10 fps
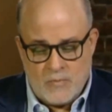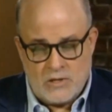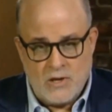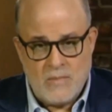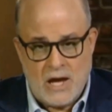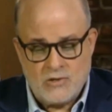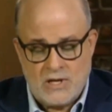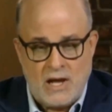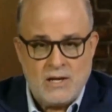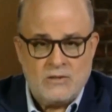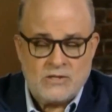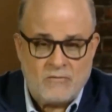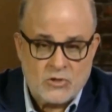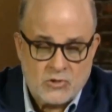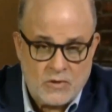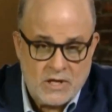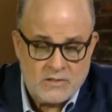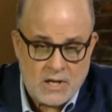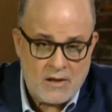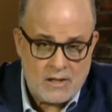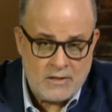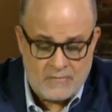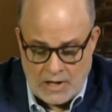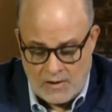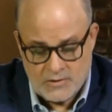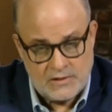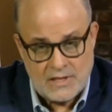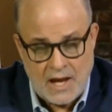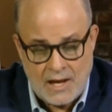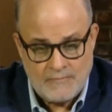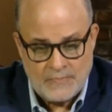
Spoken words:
Can you imagine adding several trillions of dollars to that?